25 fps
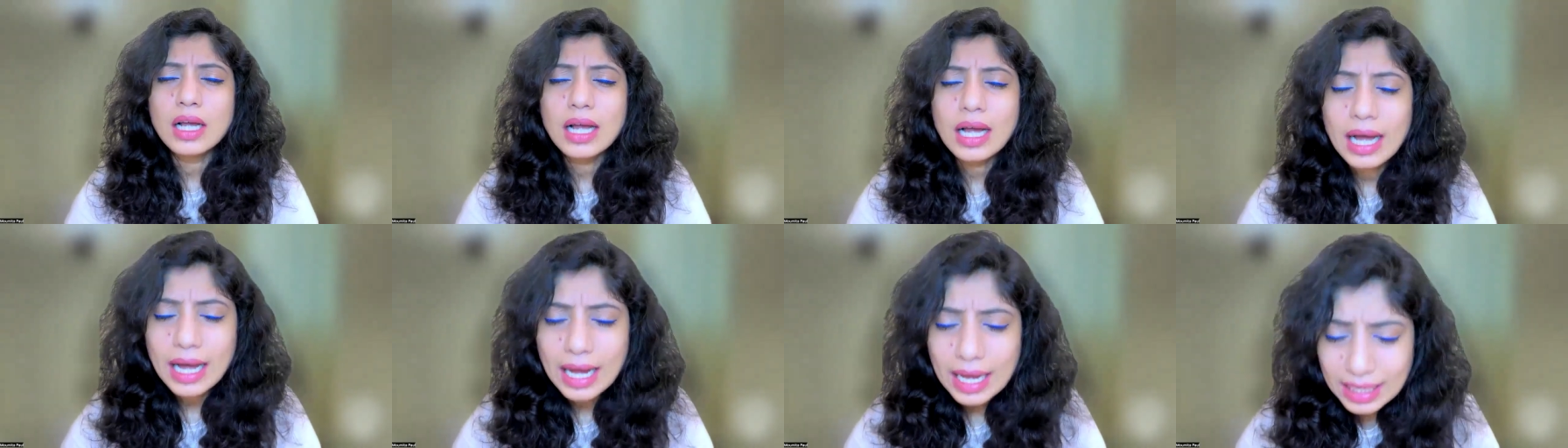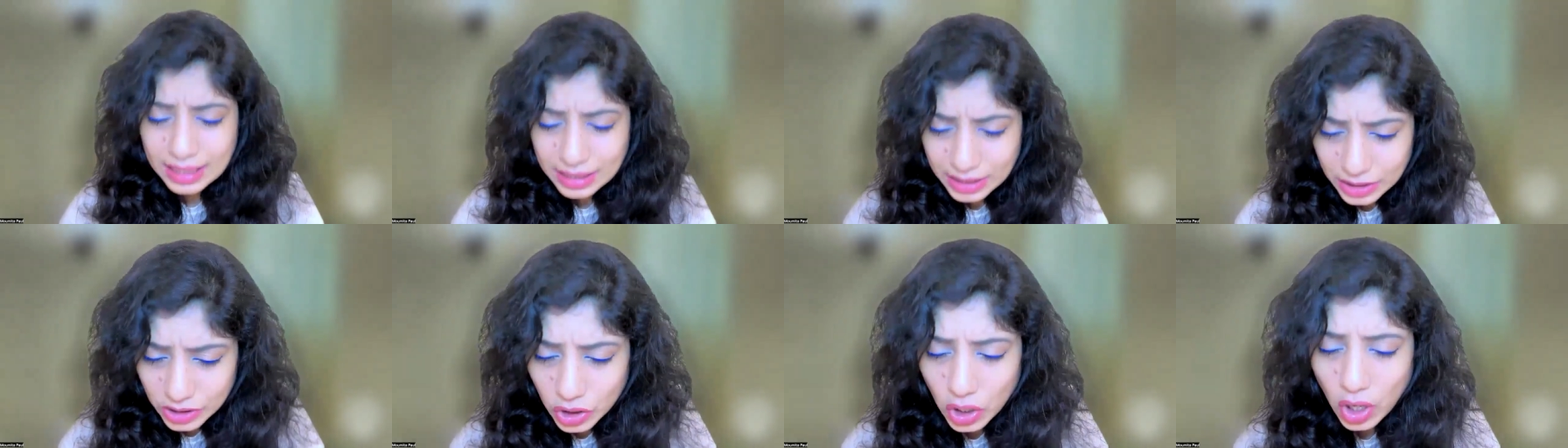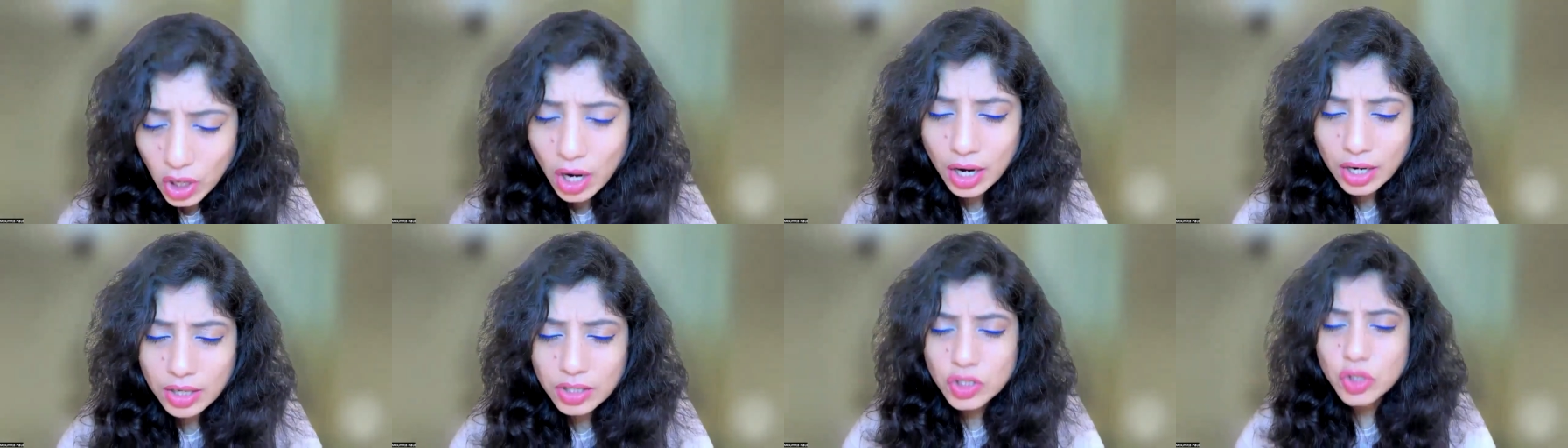and
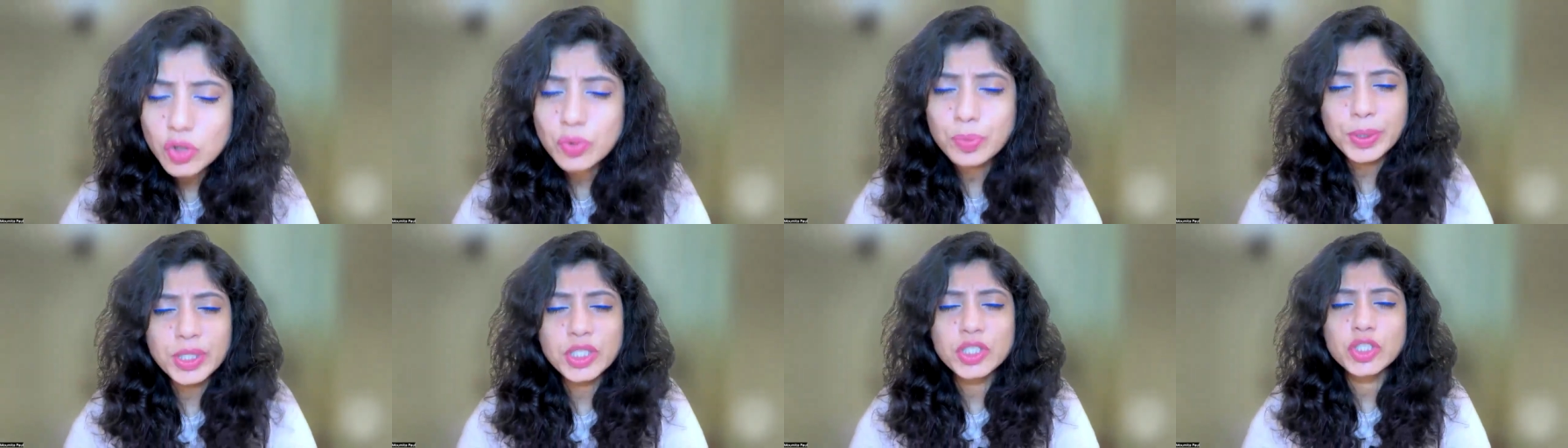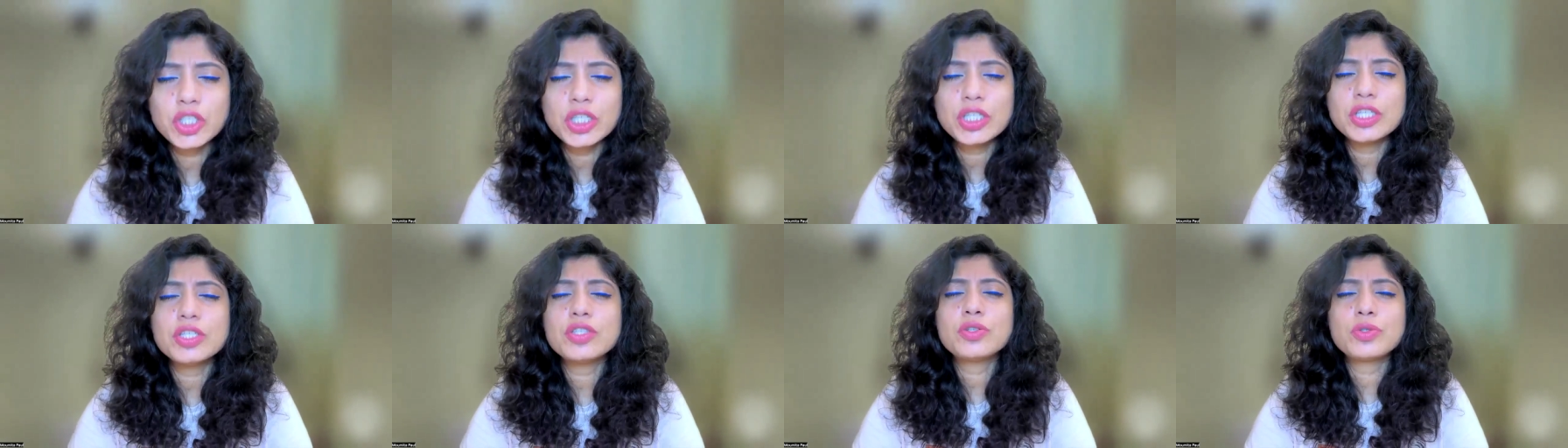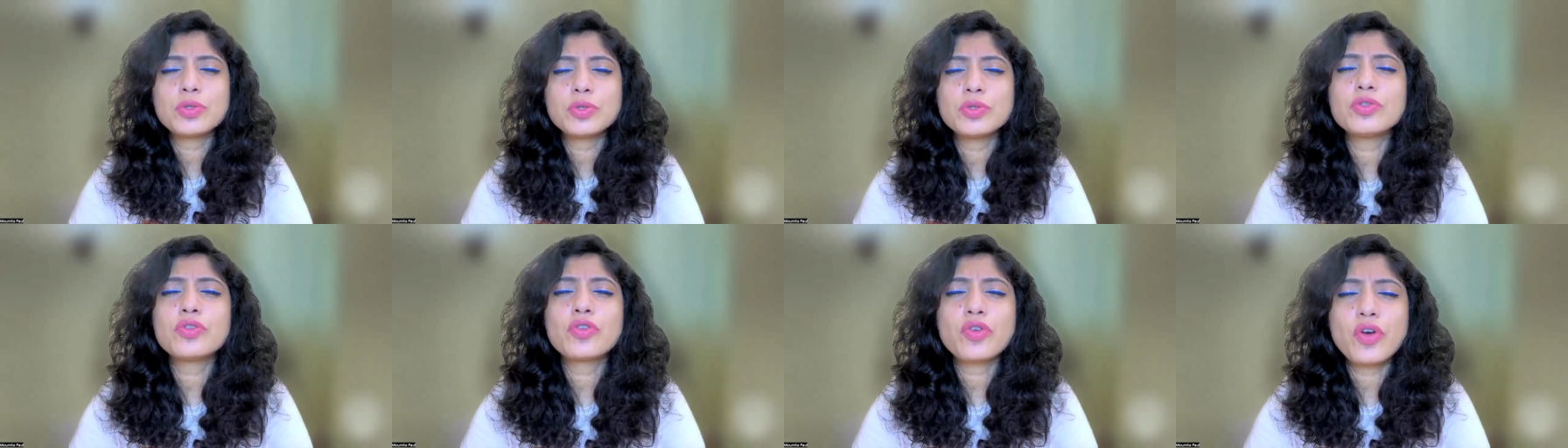your species
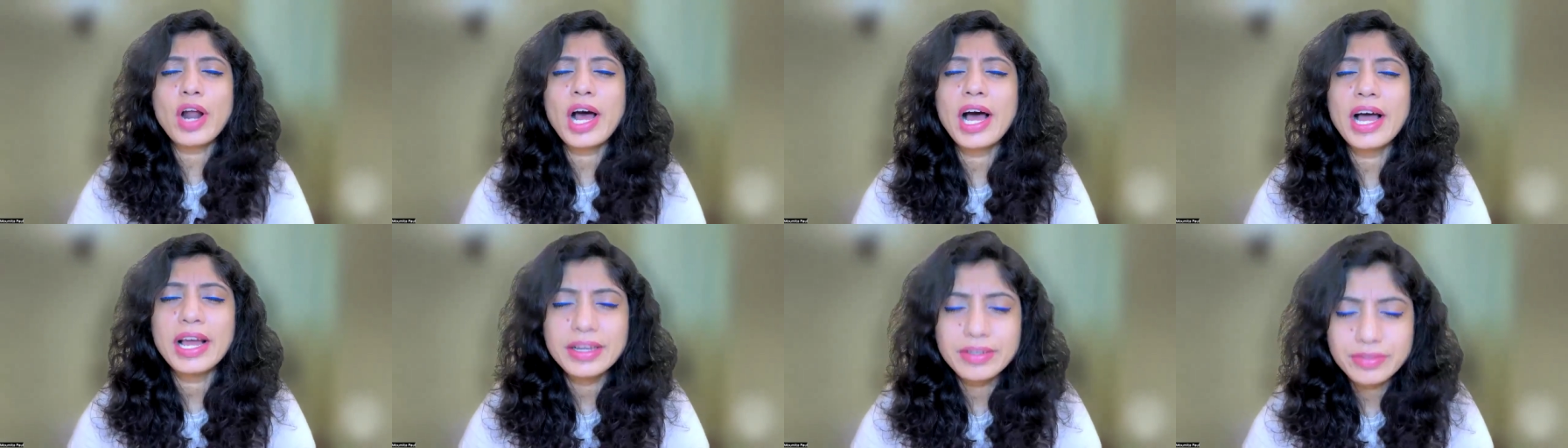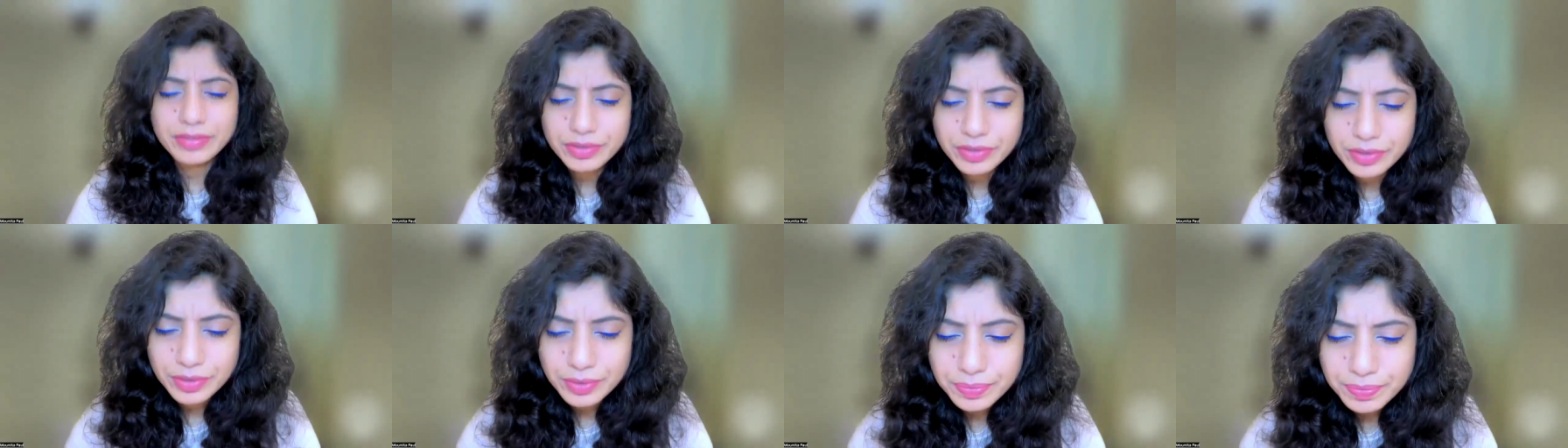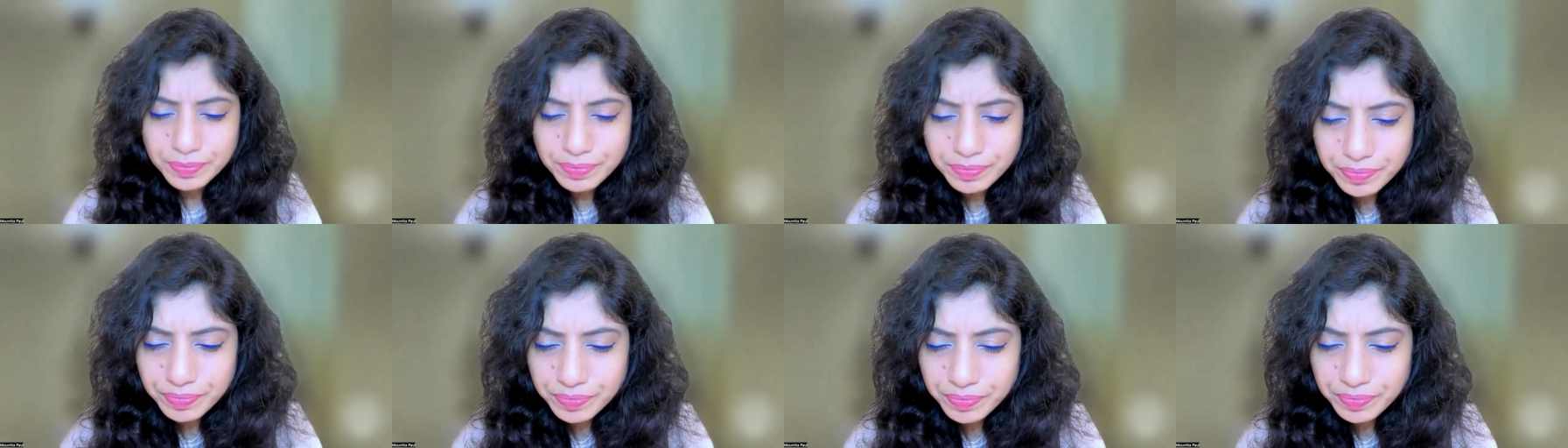to thrive.
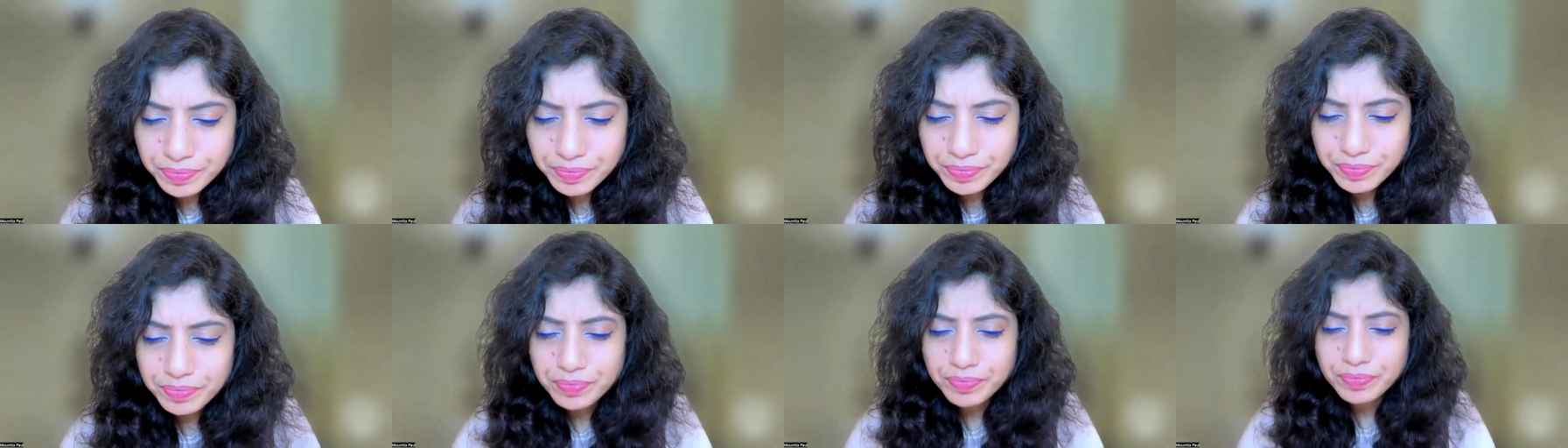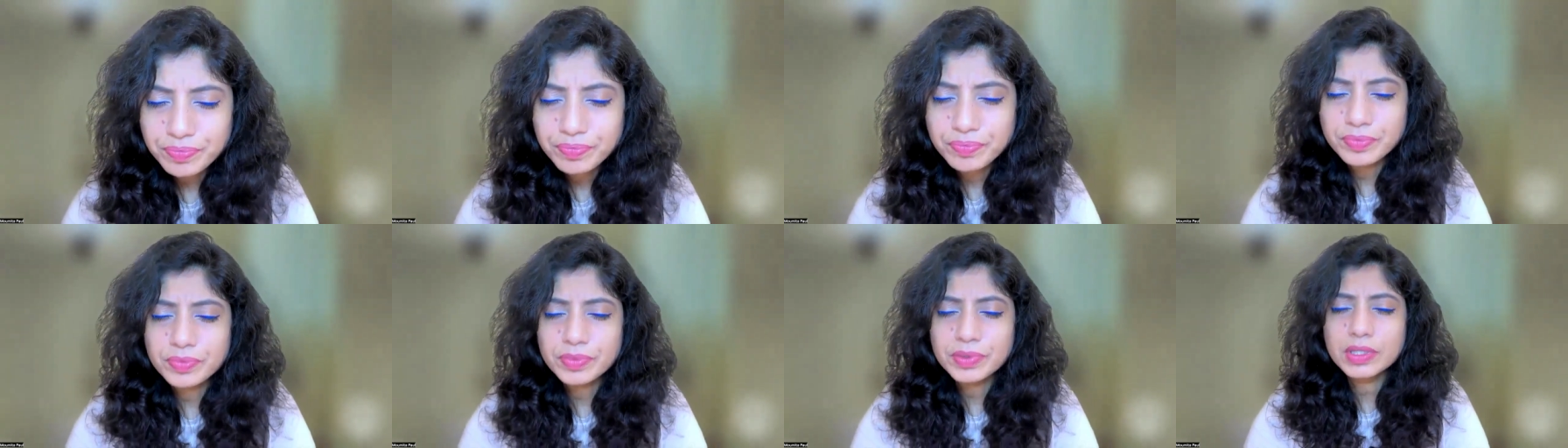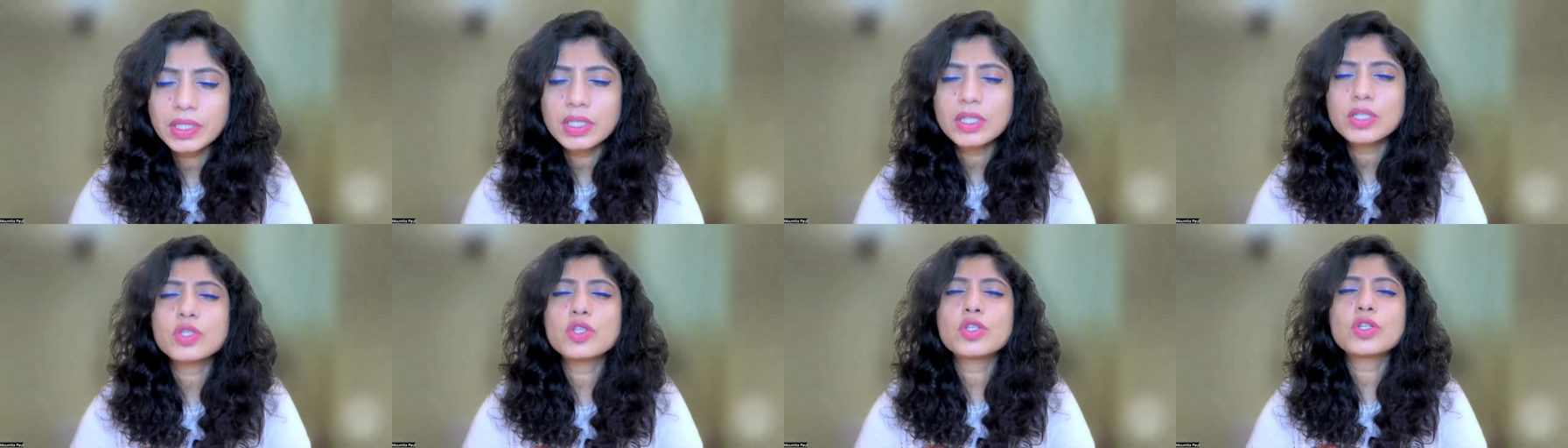
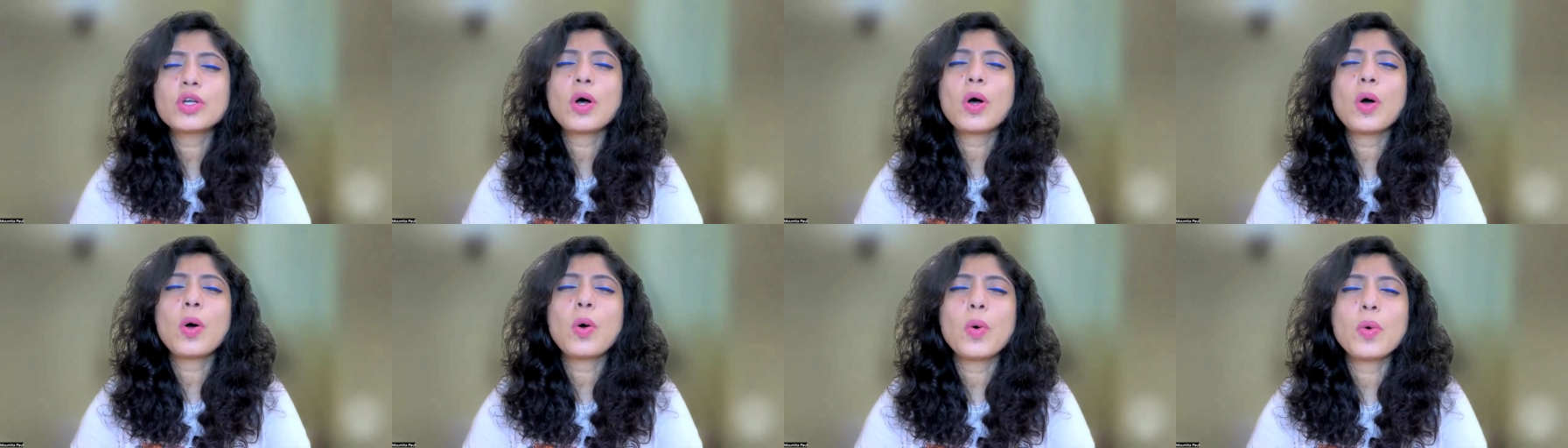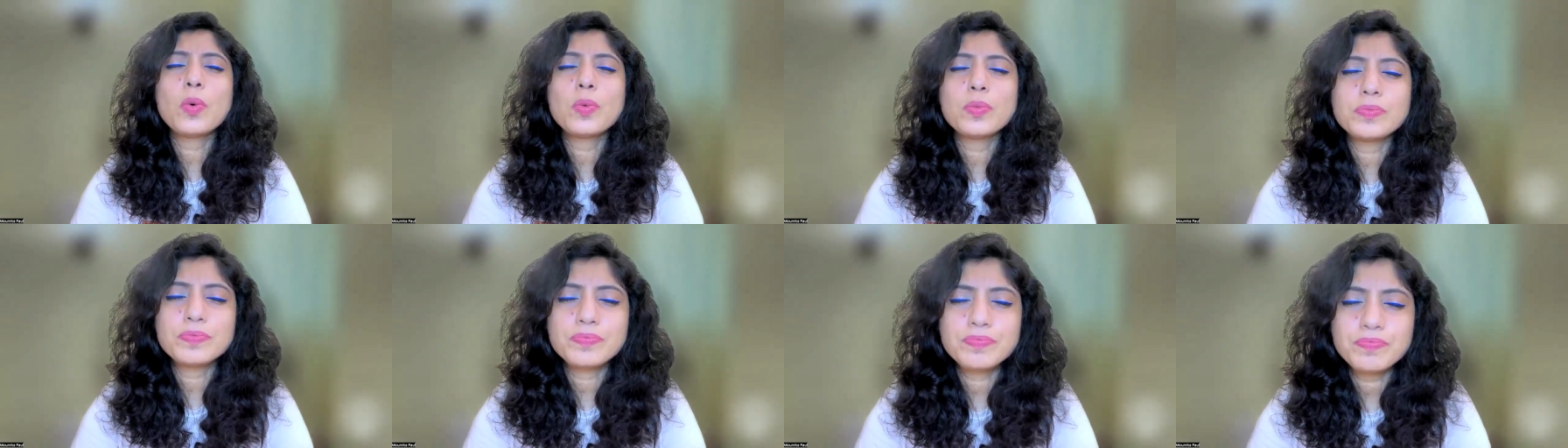So,